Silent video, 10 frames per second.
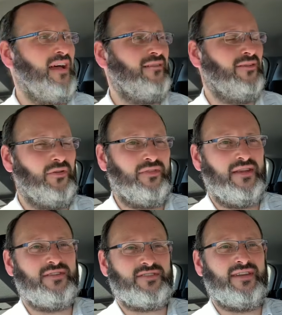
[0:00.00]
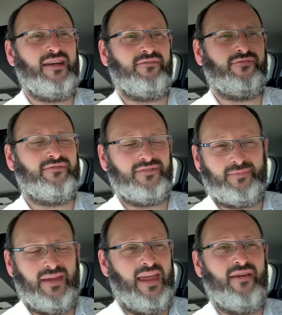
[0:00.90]
on the internet to
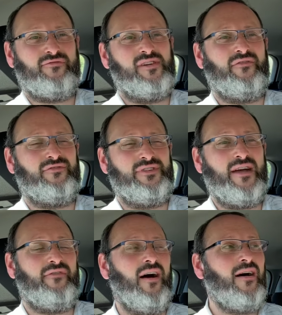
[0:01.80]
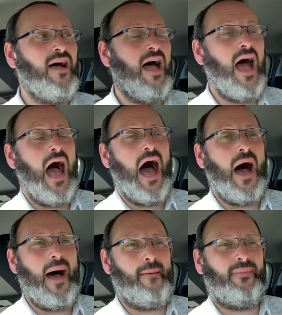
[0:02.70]
be here forever and ever.
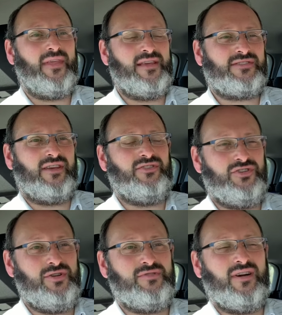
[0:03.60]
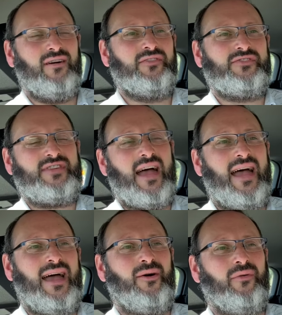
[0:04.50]
There's a new dance
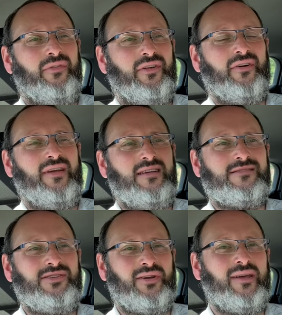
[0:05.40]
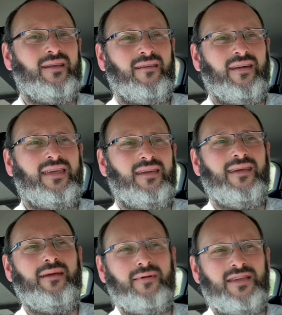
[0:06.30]
out that is looking like
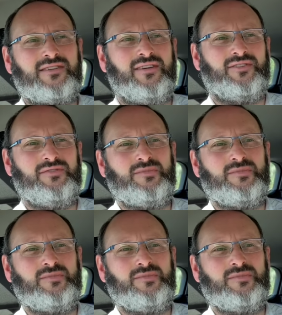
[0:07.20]
it's going to do some